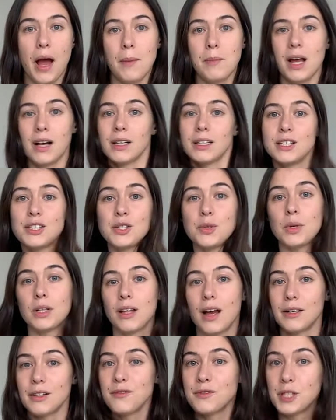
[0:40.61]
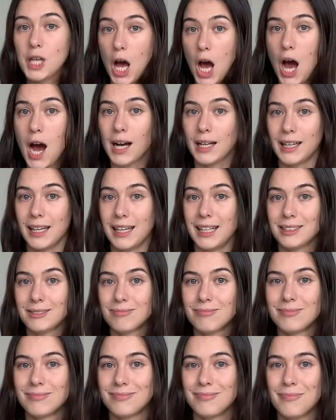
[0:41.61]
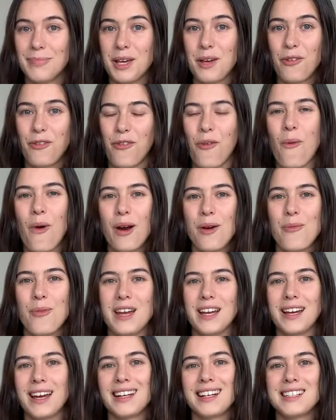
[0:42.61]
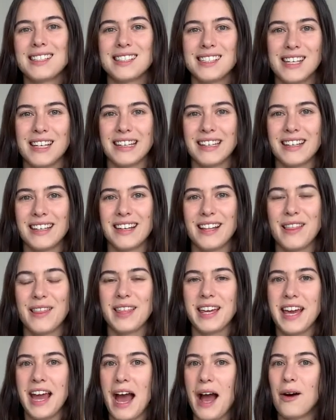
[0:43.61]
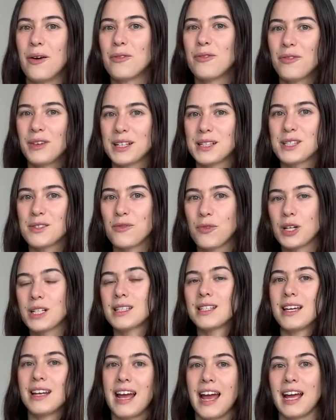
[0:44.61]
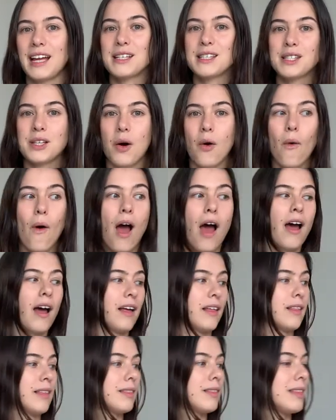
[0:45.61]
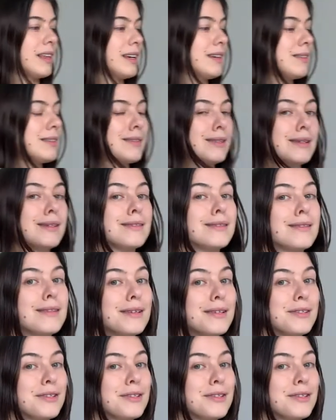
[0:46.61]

I'm not gonna do a lot of talking before we get into the outfits for today. So this is the